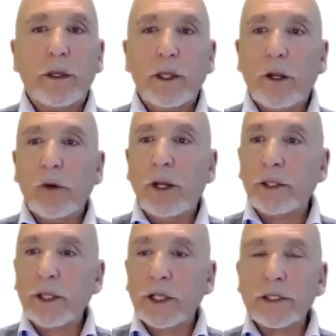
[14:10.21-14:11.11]
And it
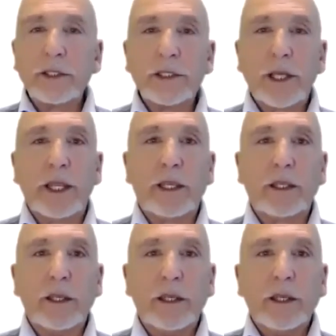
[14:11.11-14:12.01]
doesn't take